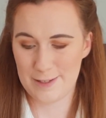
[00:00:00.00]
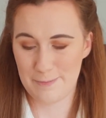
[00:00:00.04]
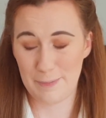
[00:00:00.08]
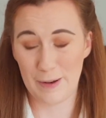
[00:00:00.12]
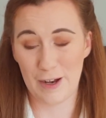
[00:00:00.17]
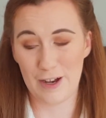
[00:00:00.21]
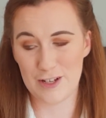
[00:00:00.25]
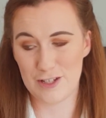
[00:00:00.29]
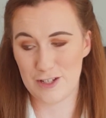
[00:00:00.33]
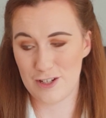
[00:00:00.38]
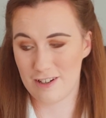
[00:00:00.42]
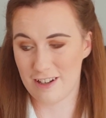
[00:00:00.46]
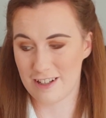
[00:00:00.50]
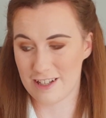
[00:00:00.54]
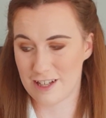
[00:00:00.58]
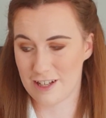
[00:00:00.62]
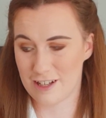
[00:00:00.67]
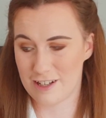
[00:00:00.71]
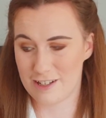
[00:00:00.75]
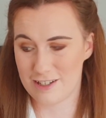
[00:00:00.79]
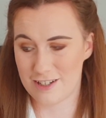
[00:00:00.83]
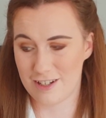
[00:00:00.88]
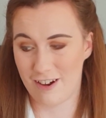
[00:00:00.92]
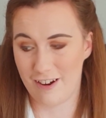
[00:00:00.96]
but I do like
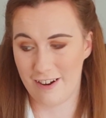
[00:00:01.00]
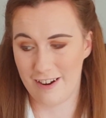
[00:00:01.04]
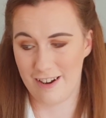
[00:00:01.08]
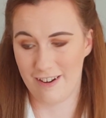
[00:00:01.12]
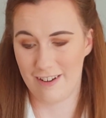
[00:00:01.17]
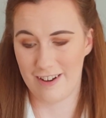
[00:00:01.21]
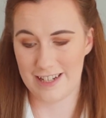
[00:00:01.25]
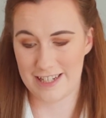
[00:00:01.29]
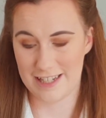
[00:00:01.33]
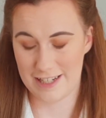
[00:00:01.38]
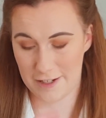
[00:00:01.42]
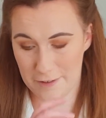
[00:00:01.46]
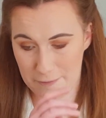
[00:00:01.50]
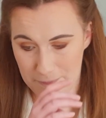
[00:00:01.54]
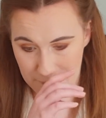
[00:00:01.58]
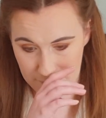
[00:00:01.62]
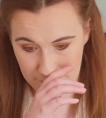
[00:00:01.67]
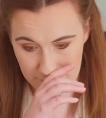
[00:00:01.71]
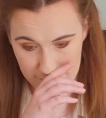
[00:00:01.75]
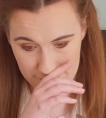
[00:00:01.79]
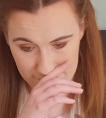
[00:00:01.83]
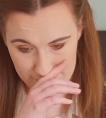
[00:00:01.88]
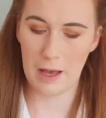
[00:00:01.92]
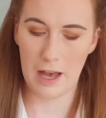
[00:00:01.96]
a good highlighter.
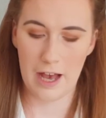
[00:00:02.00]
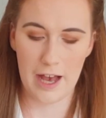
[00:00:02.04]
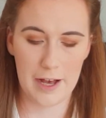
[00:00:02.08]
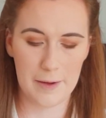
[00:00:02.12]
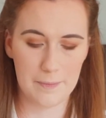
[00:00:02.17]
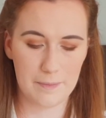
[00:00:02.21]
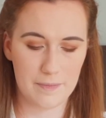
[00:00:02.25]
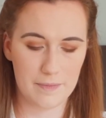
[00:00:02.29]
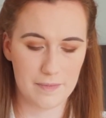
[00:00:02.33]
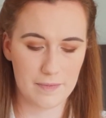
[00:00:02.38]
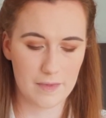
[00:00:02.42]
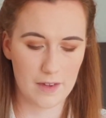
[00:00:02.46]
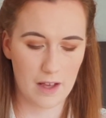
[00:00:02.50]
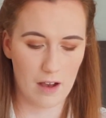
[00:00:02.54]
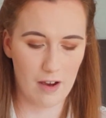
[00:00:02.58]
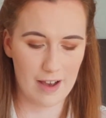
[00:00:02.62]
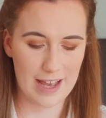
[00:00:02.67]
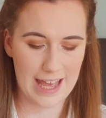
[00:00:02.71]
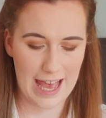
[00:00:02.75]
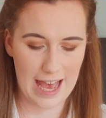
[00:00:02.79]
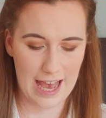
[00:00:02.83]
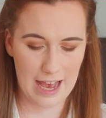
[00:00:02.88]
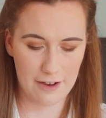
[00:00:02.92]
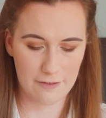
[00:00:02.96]
I
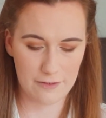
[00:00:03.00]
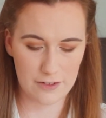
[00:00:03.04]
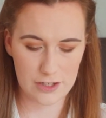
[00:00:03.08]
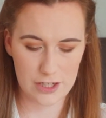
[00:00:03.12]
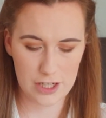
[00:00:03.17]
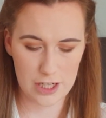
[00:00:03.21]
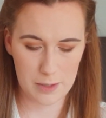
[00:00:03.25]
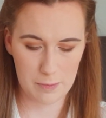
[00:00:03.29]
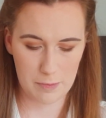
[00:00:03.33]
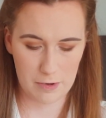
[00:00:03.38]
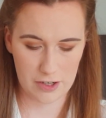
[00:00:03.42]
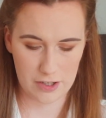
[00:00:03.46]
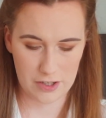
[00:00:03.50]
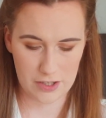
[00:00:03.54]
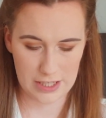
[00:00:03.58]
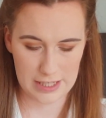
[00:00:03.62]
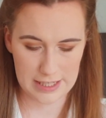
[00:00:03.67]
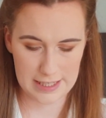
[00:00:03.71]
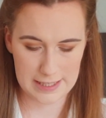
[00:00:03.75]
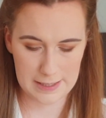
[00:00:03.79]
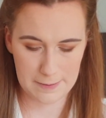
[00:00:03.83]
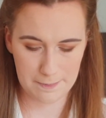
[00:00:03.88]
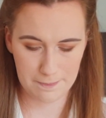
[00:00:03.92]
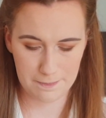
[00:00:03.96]
have two
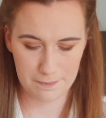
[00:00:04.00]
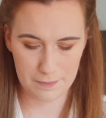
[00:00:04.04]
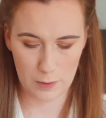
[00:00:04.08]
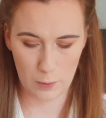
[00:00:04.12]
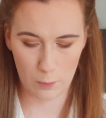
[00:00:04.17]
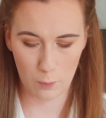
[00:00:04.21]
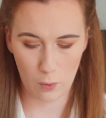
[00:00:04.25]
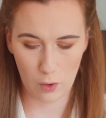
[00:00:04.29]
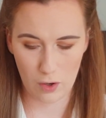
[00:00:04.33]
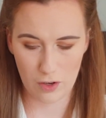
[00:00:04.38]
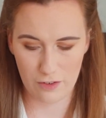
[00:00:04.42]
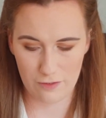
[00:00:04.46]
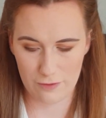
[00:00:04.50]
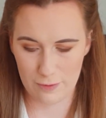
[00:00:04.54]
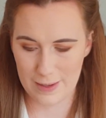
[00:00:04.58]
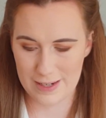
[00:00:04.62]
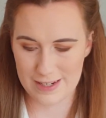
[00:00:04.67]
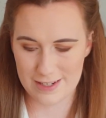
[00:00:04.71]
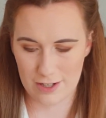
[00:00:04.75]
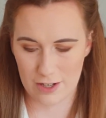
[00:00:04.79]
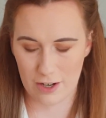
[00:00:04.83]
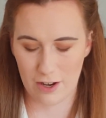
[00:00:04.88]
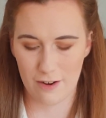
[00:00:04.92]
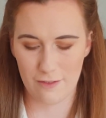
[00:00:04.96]
brushes, one of
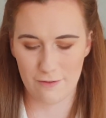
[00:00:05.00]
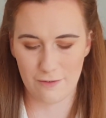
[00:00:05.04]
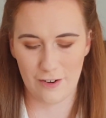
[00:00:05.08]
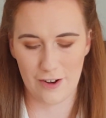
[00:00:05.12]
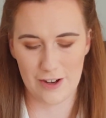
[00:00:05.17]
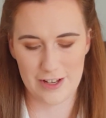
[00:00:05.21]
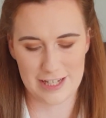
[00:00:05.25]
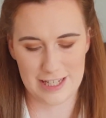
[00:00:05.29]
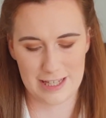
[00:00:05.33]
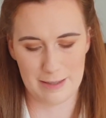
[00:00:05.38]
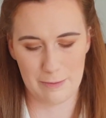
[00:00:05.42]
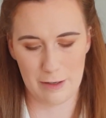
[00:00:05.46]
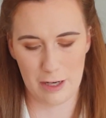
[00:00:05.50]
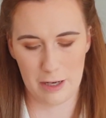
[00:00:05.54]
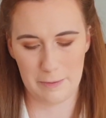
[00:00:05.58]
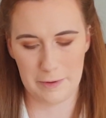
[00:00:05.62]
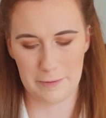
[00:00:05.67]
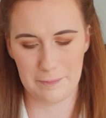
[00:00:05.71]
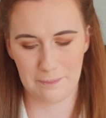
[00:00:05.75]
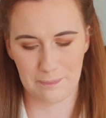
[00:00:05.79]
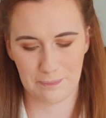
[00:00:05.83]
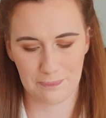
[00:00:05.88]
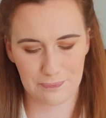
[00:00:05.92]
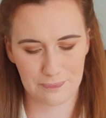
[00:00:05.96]
which I can't find at the
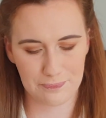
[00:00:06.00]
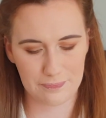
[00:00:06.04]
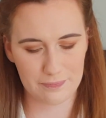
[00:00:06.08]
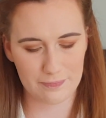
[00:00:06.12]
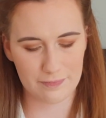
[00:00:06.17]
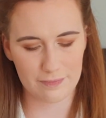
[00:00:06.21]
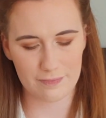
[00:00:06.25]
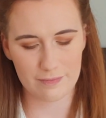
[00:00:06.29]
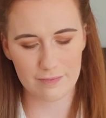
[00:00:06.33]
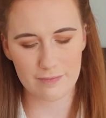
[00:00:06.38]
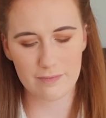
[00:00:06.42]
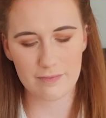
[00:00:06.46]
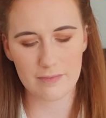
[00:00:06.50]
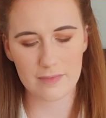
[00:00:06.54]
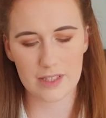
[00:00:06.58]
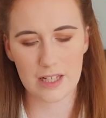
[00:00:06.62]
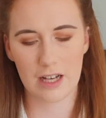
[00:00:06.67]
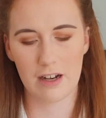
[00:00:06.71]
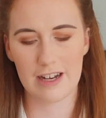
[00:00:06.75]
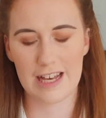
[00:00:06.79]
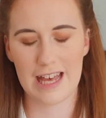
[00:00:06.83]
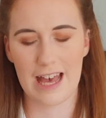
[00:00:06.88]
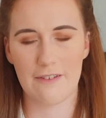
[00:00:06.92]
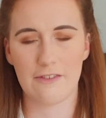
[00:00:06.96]
moment.
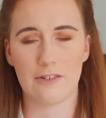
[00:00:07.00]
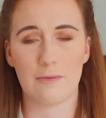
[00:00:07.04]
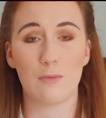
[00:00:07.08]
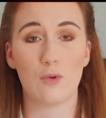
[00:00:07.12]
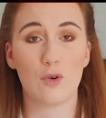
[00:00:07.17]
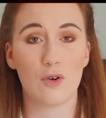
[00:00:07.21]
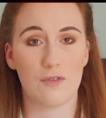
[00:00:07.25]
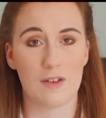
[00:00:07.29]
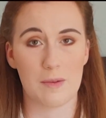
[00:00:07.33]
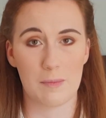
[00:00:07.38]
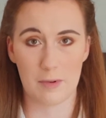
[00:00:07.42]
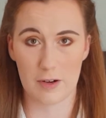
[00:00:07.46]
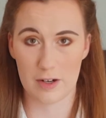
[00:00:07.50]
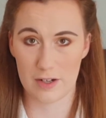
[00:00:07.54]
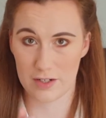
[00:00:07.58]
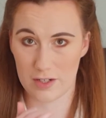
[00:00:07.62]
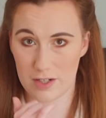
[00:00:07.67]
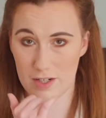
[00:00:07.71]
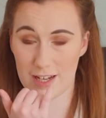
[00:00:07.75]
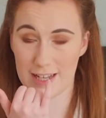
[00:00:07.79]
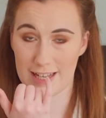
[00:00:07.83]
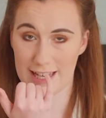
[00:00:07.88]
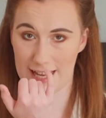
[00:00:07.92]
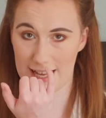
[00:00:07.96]
I have a Morphe
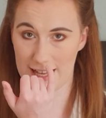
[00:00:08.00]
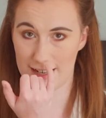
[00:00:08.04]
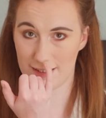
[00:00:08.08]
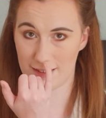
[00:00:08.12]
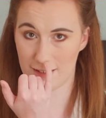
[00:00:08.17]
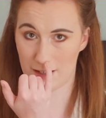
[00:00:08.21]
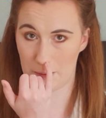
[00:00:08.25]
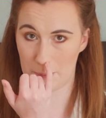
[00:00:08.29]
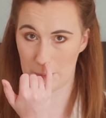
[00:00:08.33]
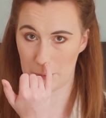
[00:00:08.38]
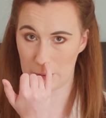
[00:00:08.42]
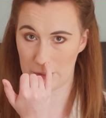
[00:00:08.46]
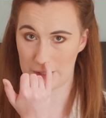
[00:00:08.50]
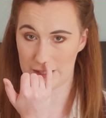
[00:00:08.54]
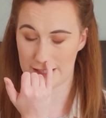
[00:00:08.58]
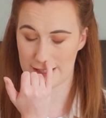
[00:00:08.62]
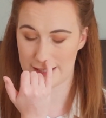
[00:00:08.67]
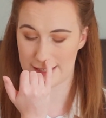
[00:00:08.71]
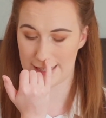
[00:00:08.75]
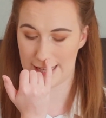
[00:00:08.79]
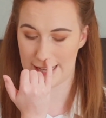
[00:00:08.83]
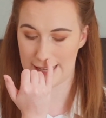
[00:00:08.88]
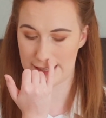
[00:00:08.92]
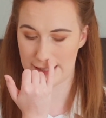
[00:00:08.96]
brush again that I bought in the
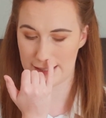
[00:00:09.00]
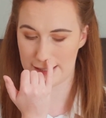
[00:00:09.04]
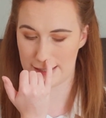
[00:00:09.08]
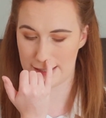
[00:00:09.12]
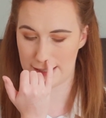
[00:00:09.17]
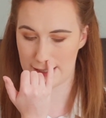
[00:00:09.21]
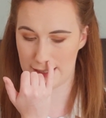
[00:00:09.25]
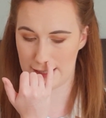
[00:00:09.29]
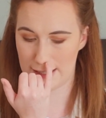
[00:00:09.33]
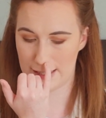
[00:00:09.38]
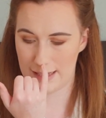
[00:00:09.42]
States,